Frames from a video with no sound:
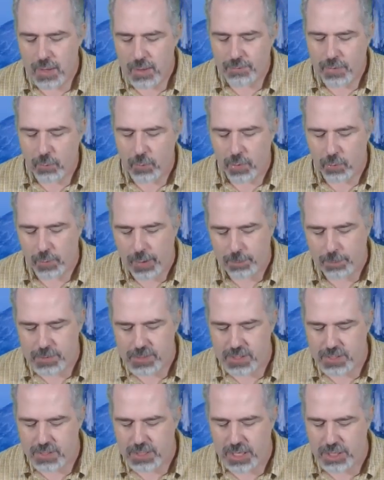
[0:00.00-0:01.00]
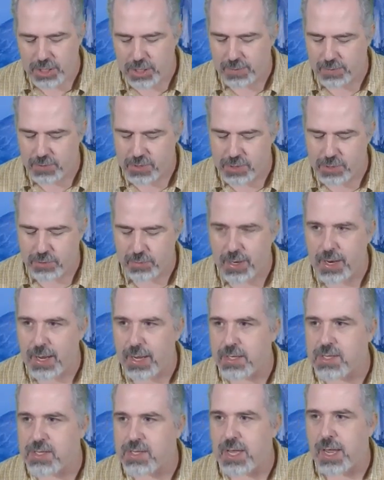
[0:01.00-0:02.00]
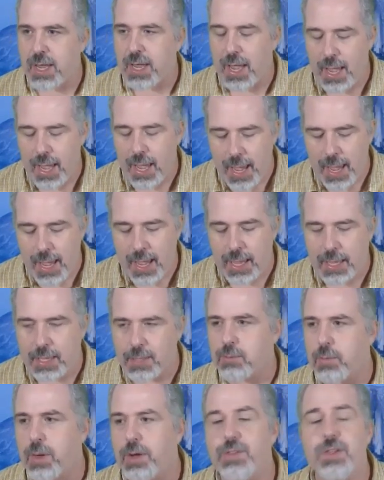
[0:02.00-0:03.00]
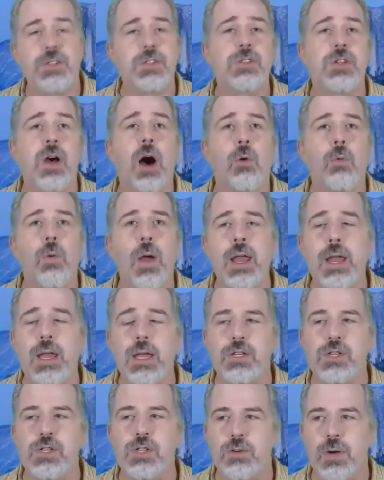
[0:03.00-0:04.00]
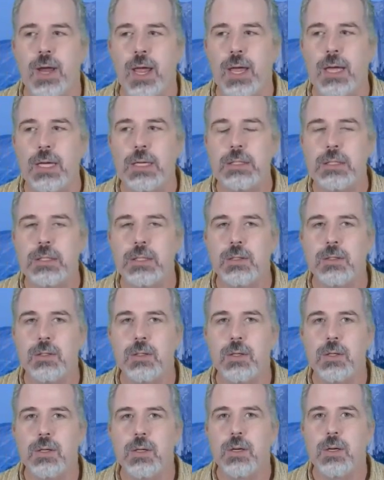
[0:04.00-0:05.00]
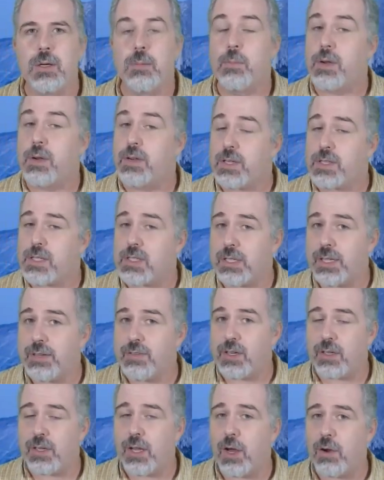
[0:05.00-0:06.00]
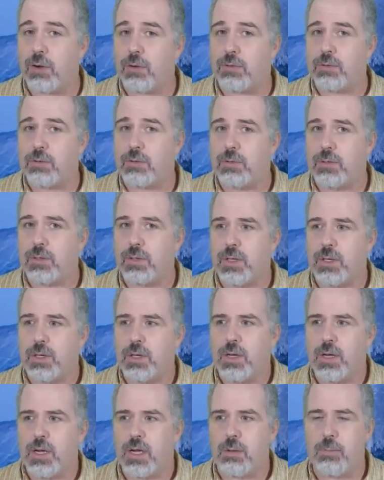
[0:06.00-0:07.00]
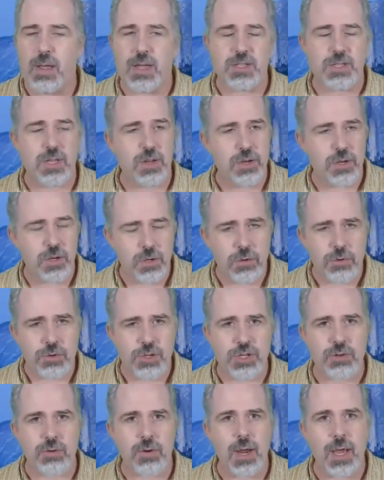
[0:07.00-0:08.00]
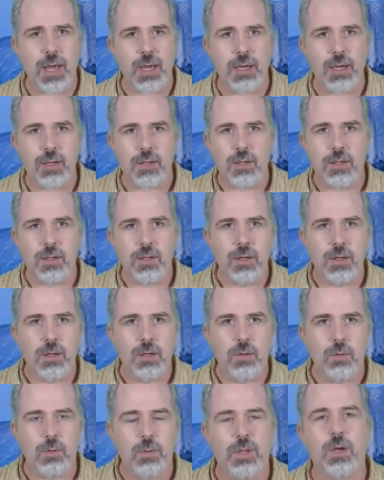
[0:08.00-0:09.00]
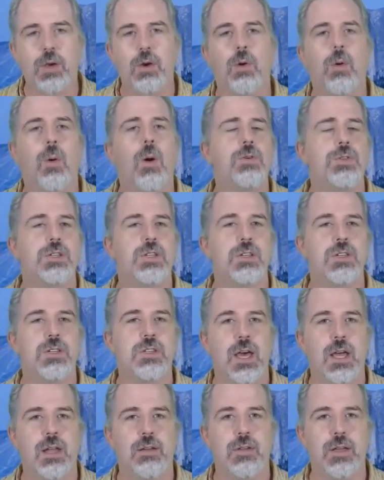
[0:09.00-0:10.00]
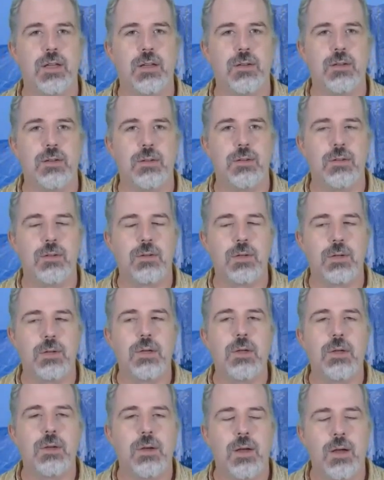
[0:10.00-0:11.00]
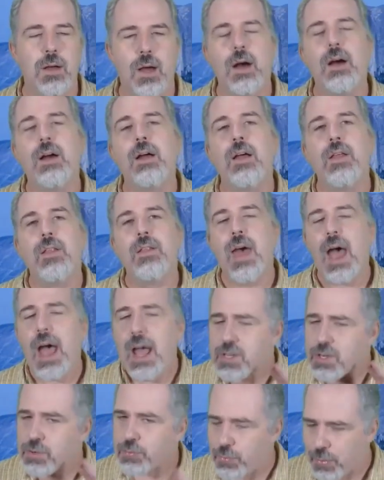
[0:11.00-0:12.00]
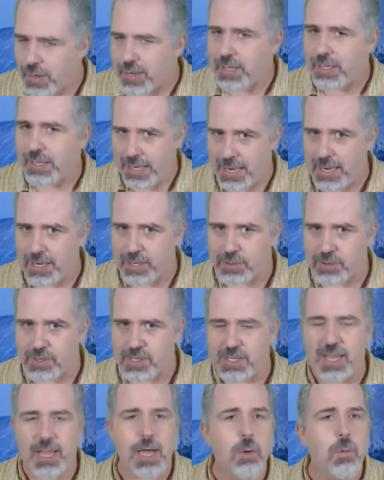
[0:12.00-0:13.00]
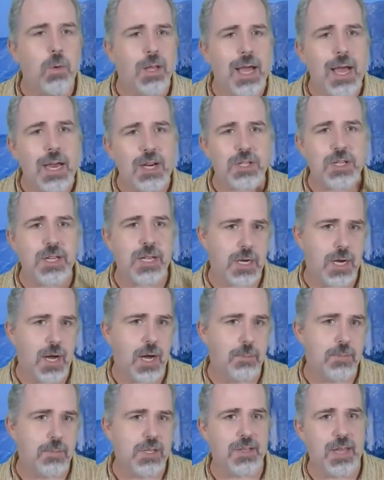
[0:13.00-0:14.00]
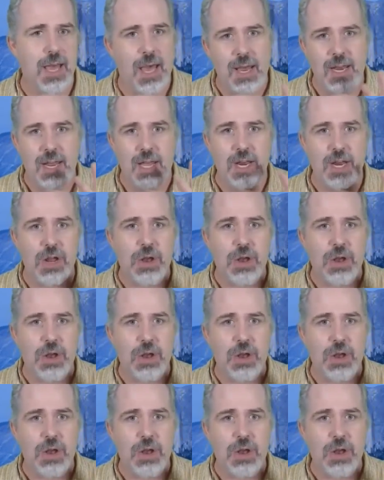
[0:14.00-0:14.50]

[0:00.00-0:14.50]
If I want a representation of a string, say a, well, this is already a string, but it doesn't leave it alone. It makes a new string with the quotes inside of it. Huh, that's really interesting, and we'll actually come to that in